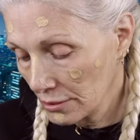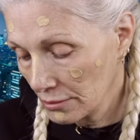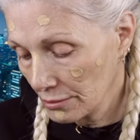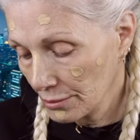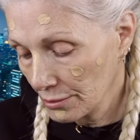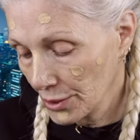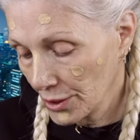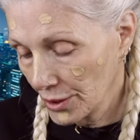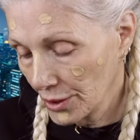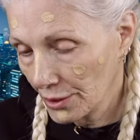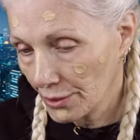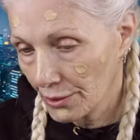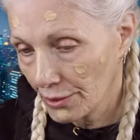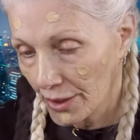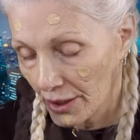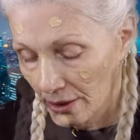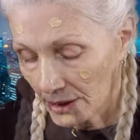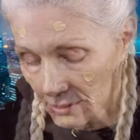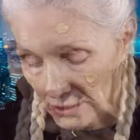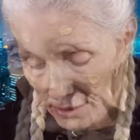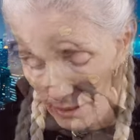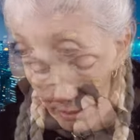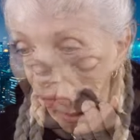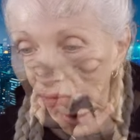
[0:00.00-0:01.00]
put it
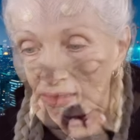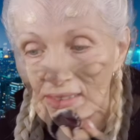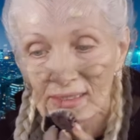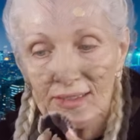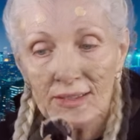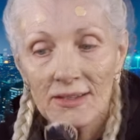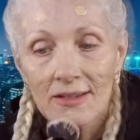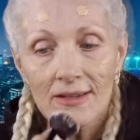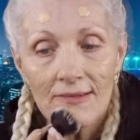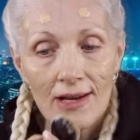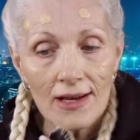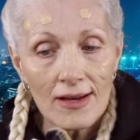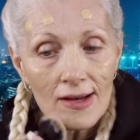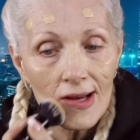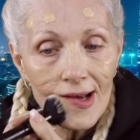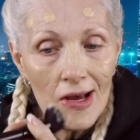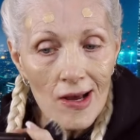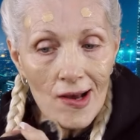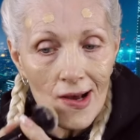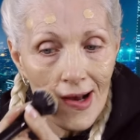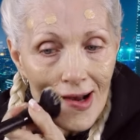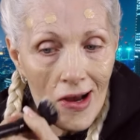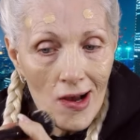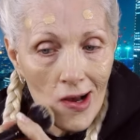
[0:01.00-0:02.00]
around. Anyway.
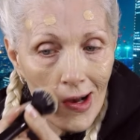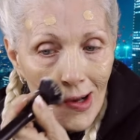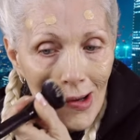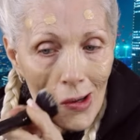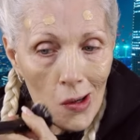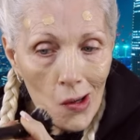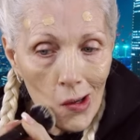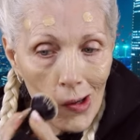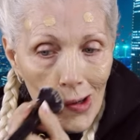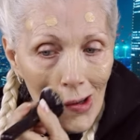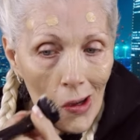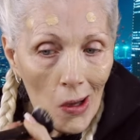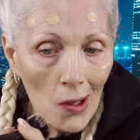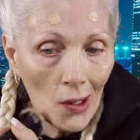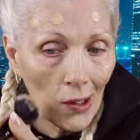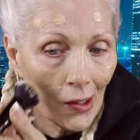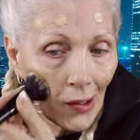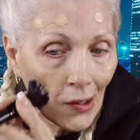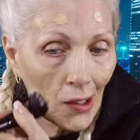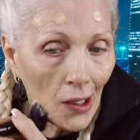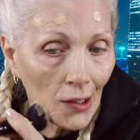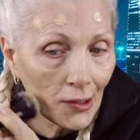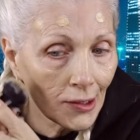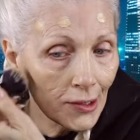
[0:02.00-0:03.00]

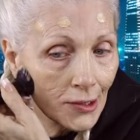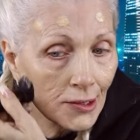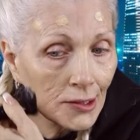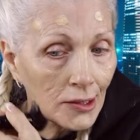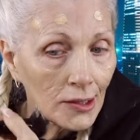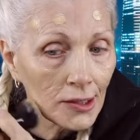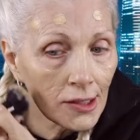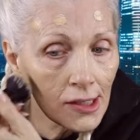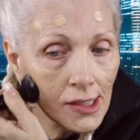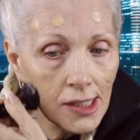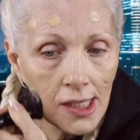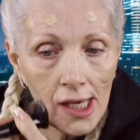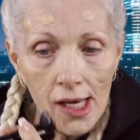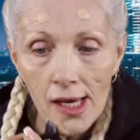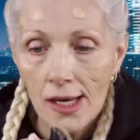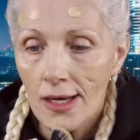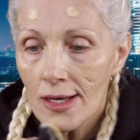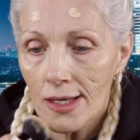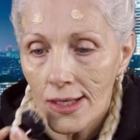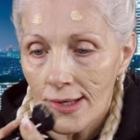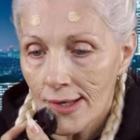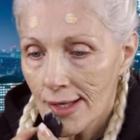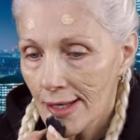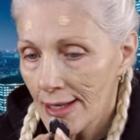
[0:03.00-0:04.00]
And I didn't
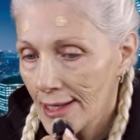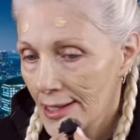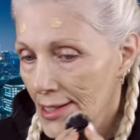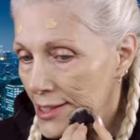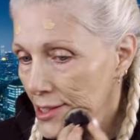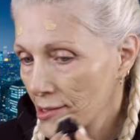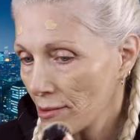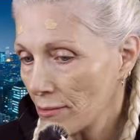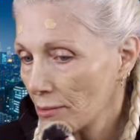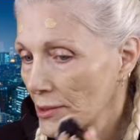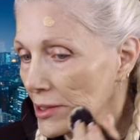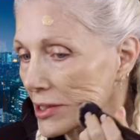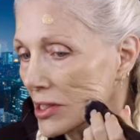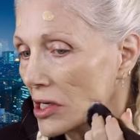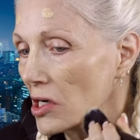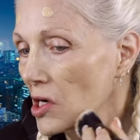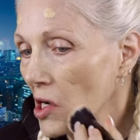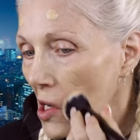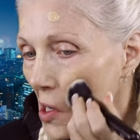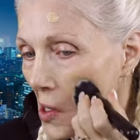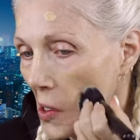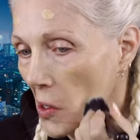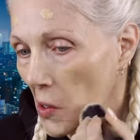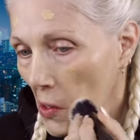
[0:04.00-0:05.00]
intend to be
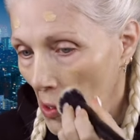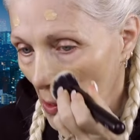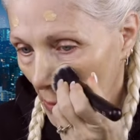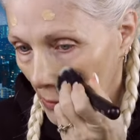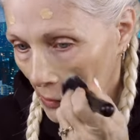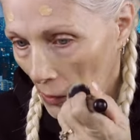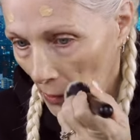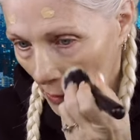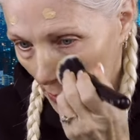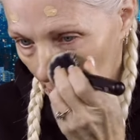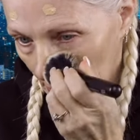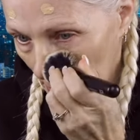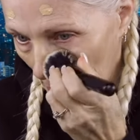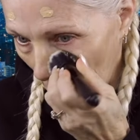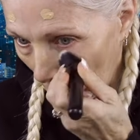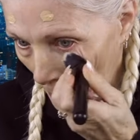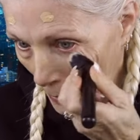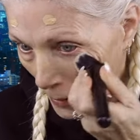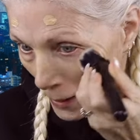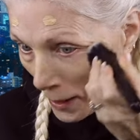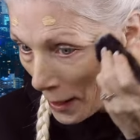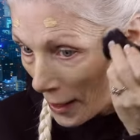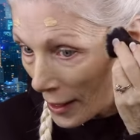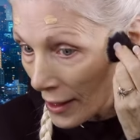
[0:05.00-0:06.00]
gone as long as I
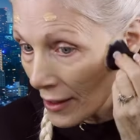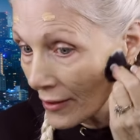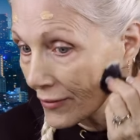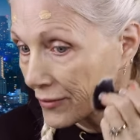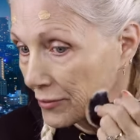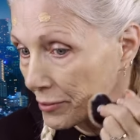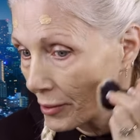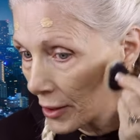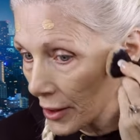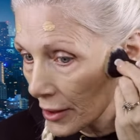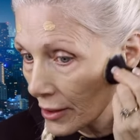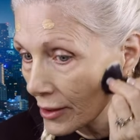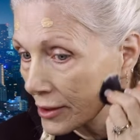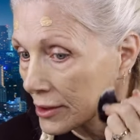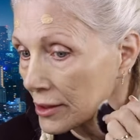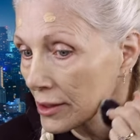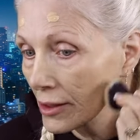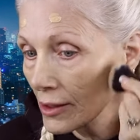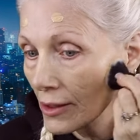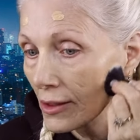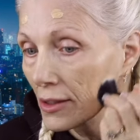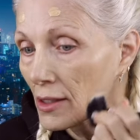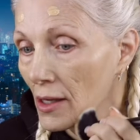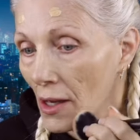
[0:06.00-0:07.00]
have been,
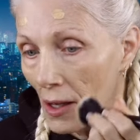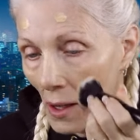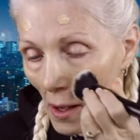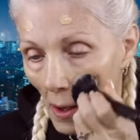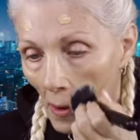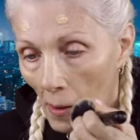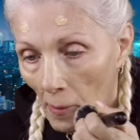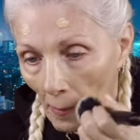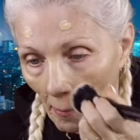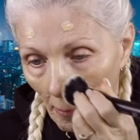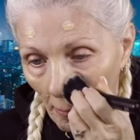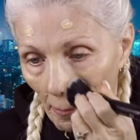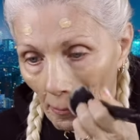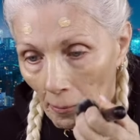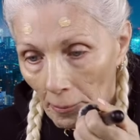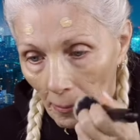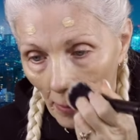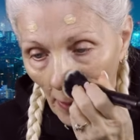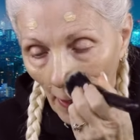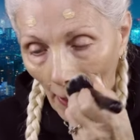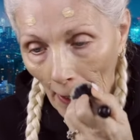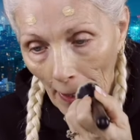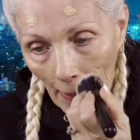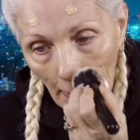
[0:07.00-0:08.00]

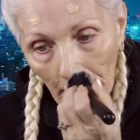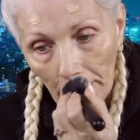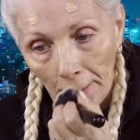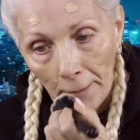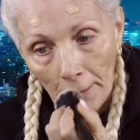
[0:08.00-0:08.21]
but